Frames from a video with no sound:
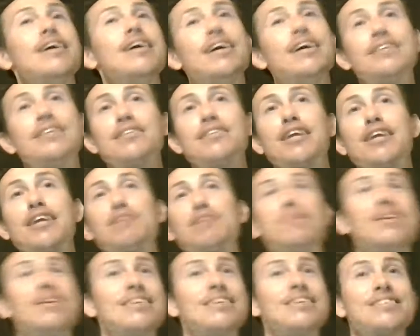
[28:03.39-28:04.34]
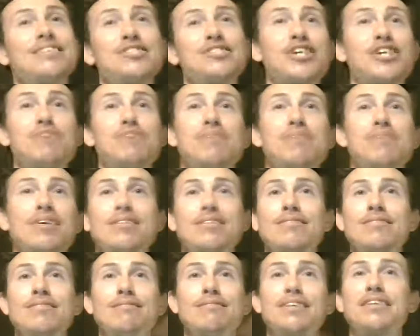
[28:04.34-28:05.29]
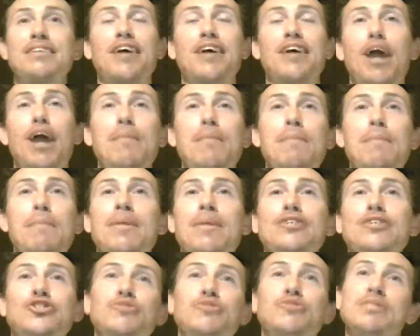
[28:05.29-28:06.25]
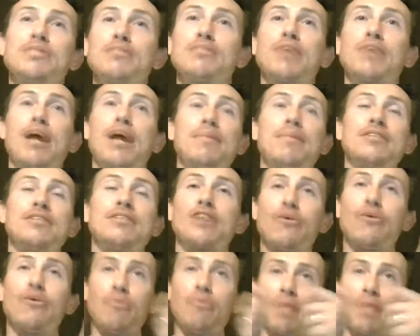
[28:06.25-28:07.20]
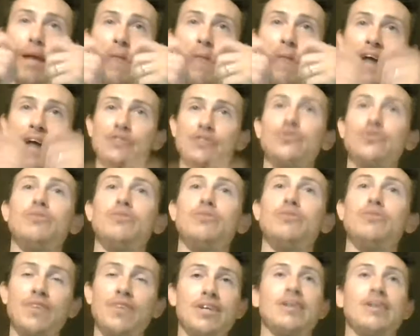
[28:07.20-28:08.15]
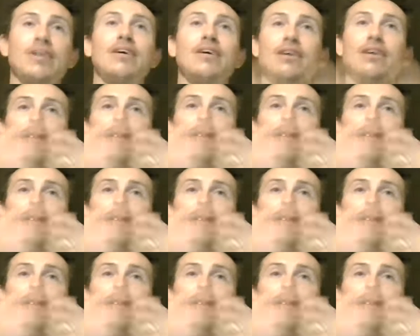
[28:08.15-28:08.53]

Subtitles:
hit the like button, hit the share button, hit the comment button, shoot me some comments. I'll reply back to them via